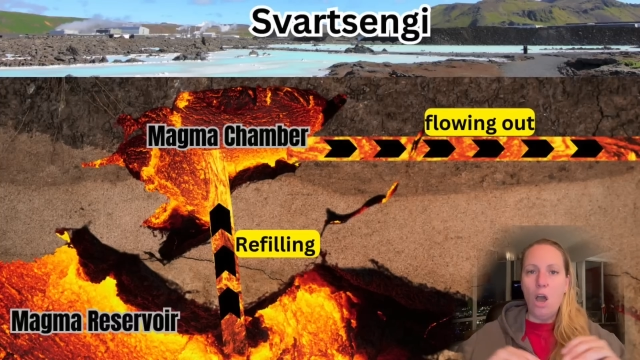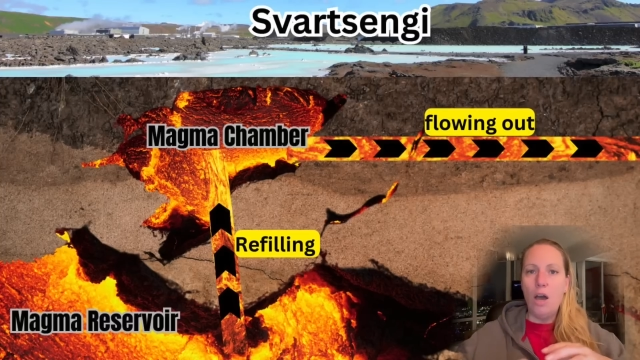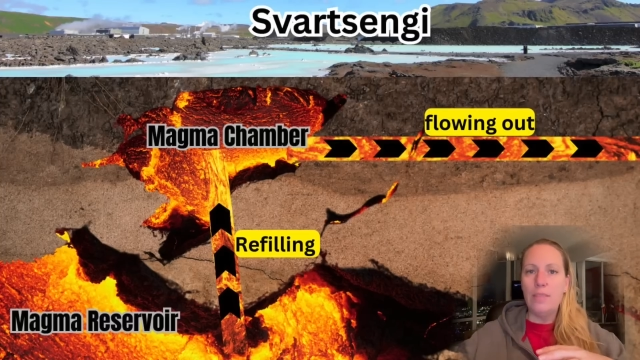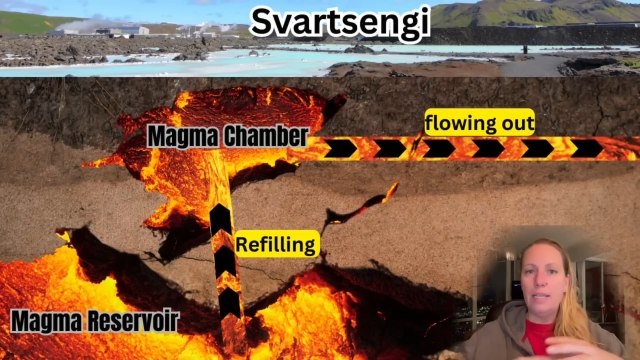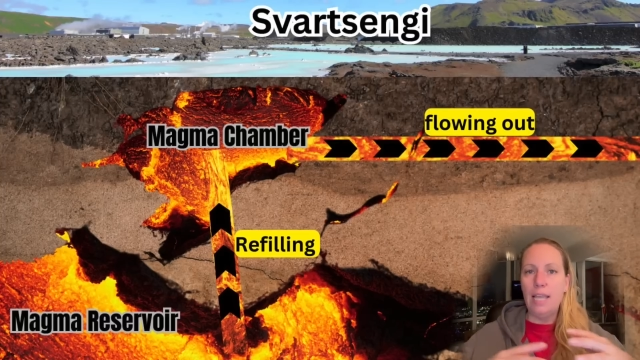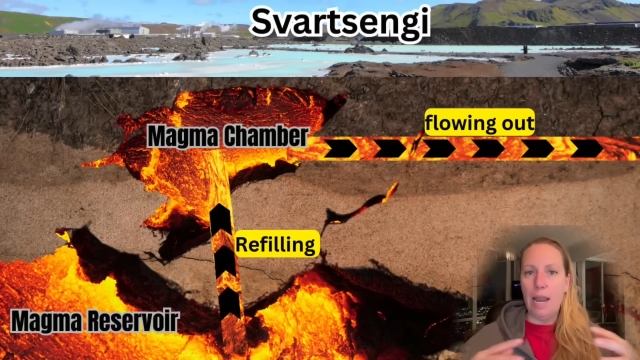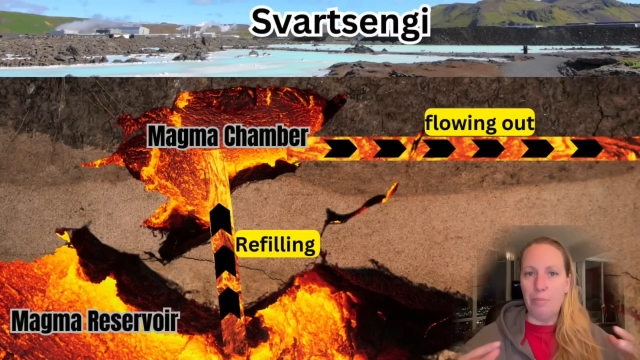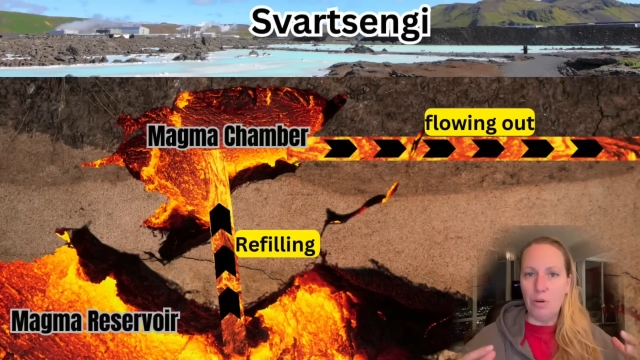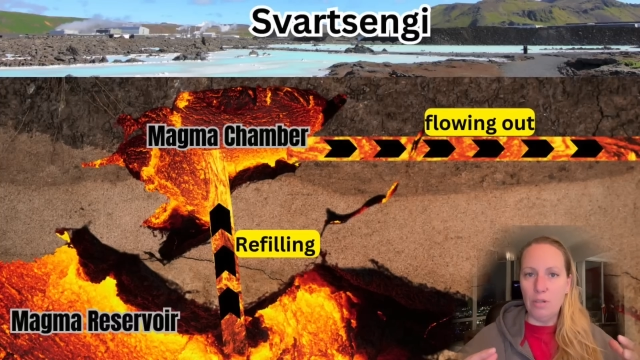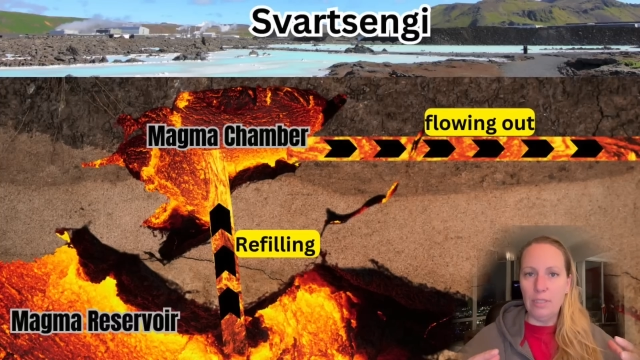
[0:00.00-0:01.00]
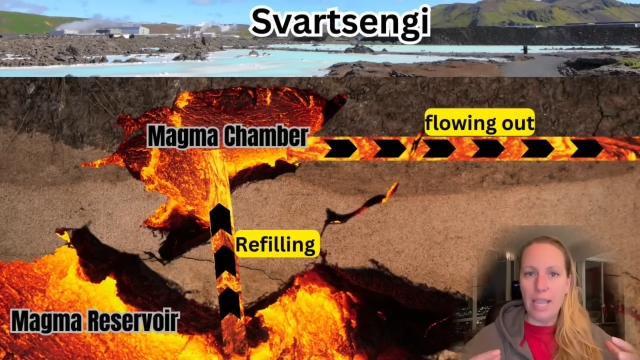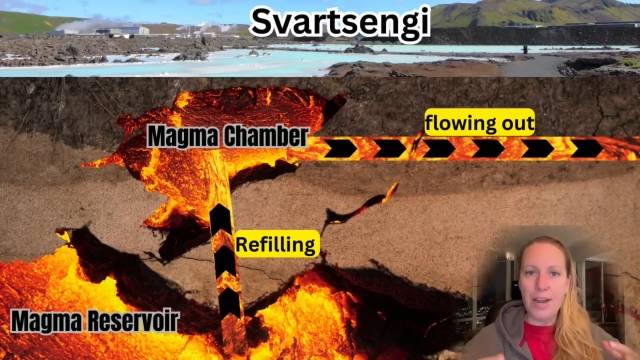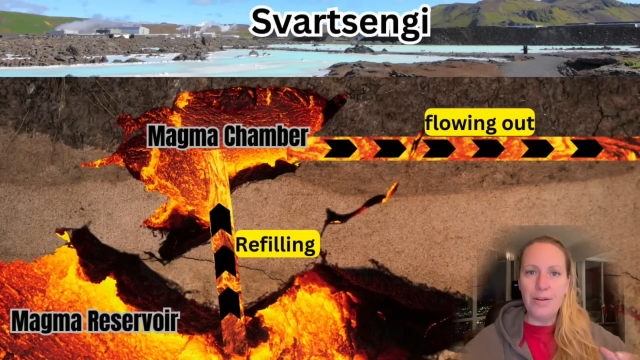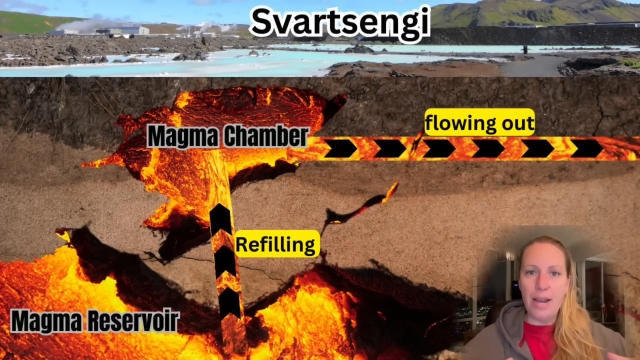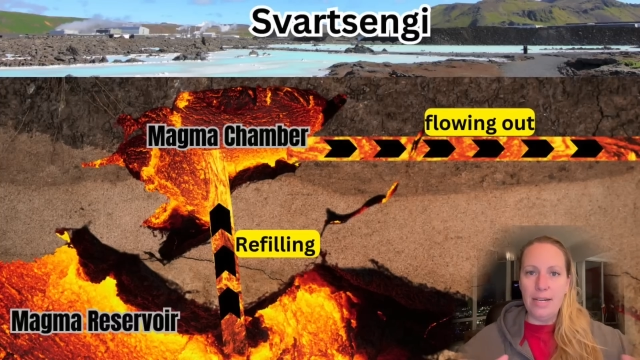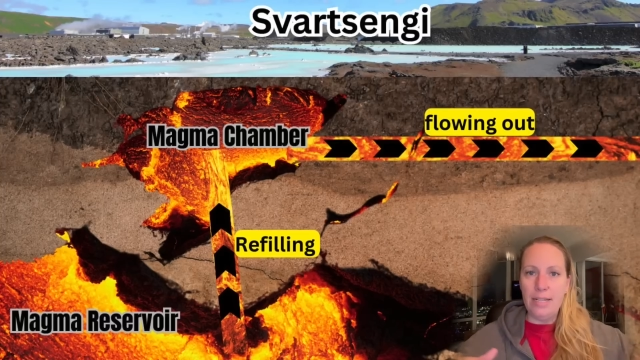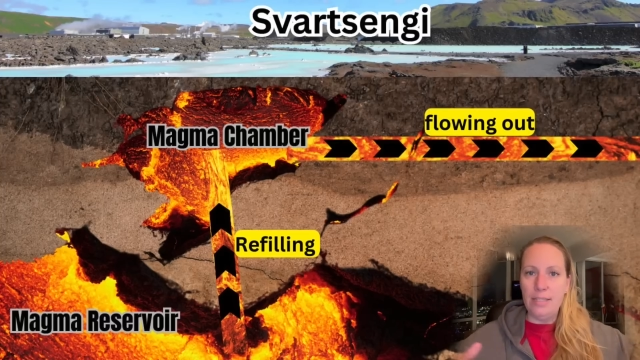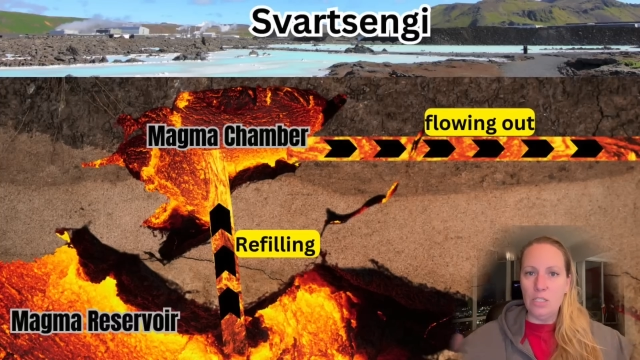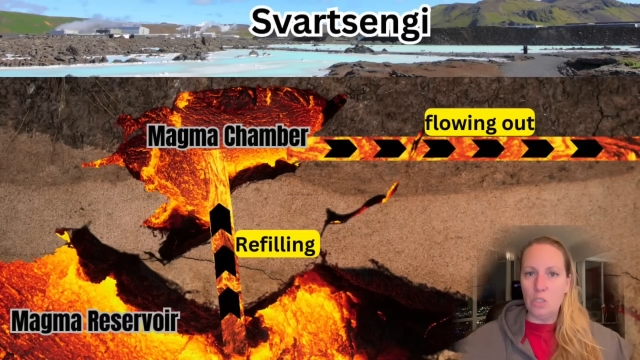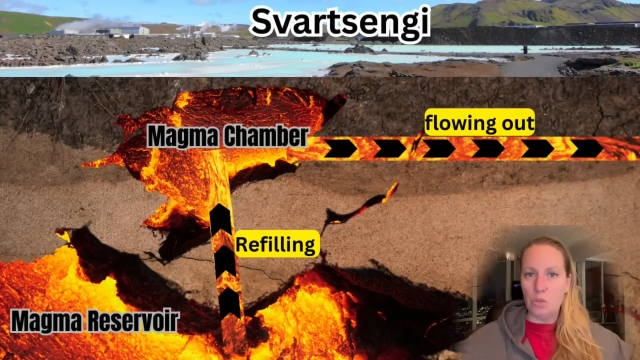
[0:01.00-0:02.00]
on the caprock layer and,
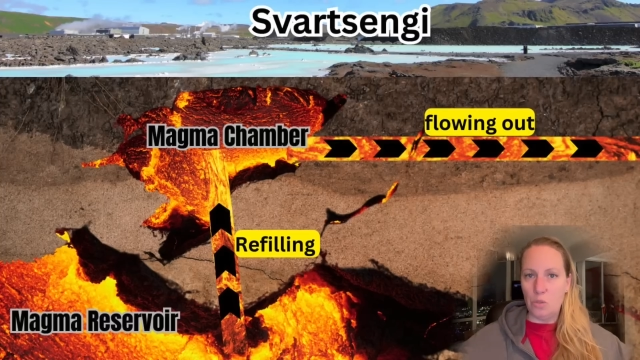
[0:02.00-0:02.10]
and the,